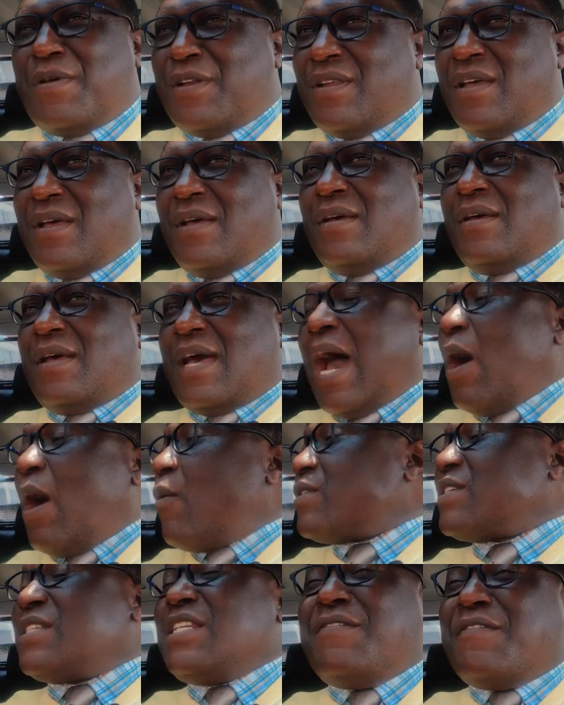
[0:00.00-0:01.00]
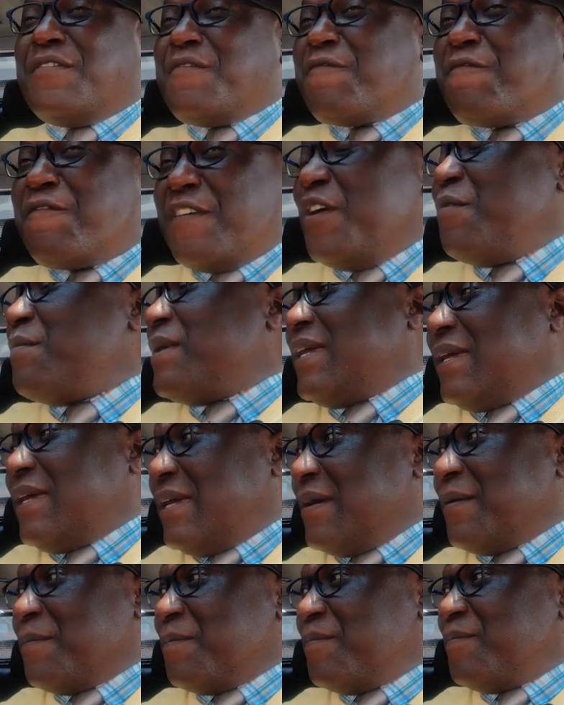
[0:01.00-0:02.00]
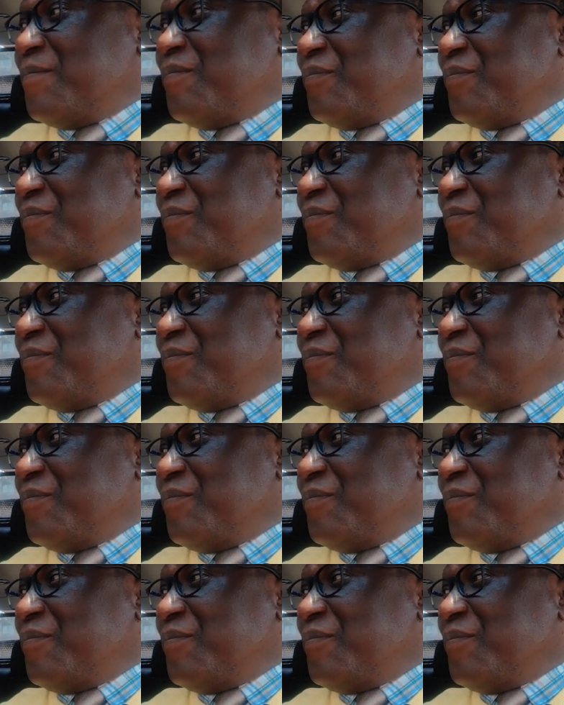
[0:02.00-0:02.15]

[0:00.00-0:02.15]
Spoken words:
and I wasn't even filming him.